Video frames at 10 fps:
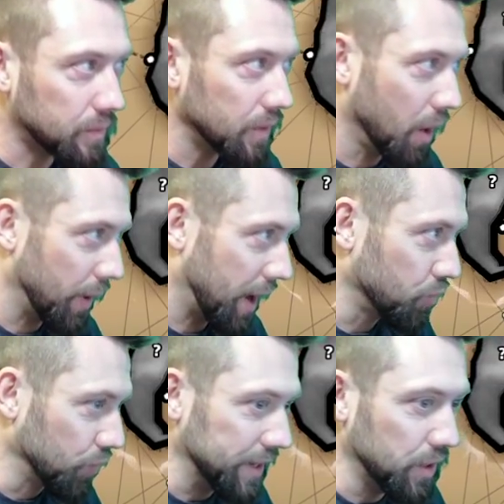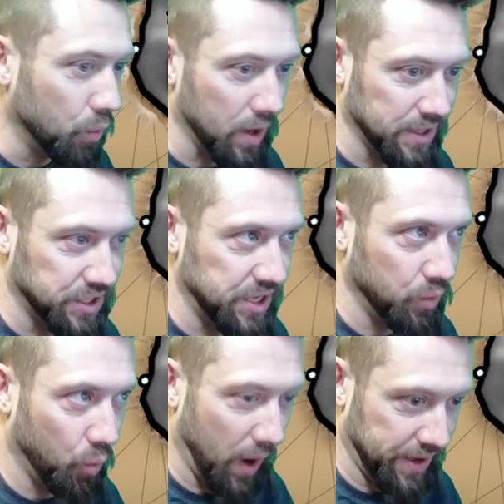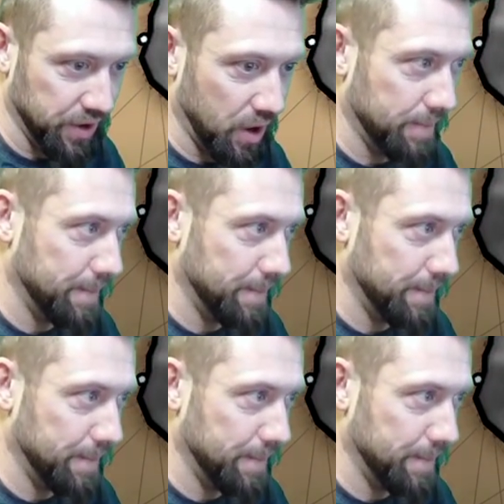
All right, I really want to see white not